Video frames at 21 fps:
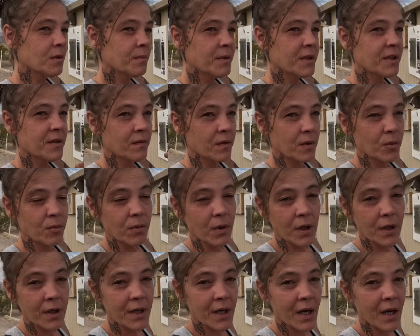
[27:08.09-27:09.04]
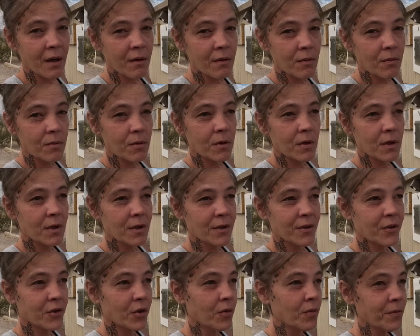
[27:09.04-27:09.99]
but if you run out of water,
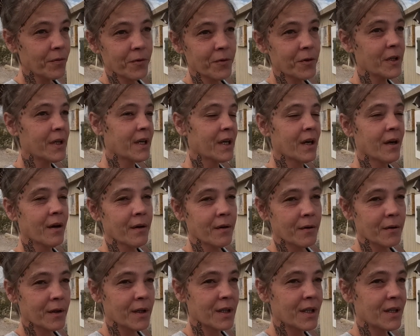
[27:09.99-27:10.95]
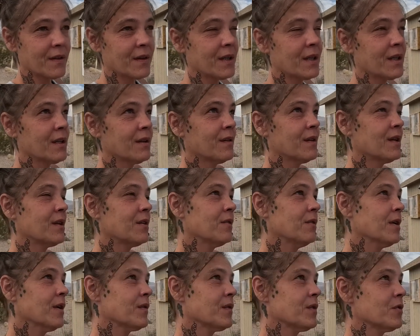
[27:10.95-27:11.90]
don't freak out or anything and think you
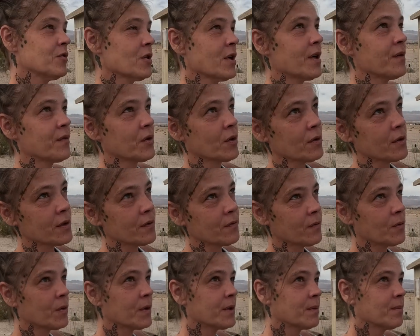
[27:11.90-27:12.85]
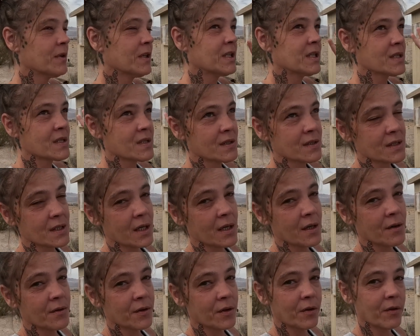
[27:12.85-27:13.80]
have to drive 30, 40 minutes in
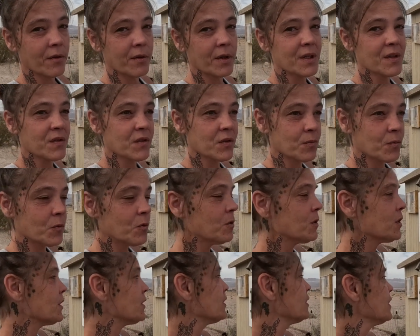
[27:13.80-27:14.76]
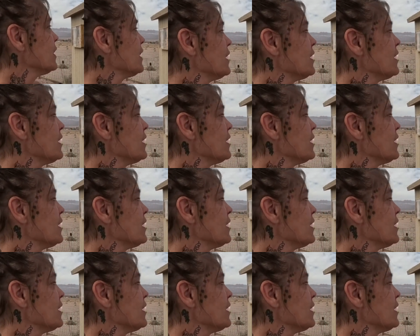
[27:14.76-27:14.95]
town to go get some water,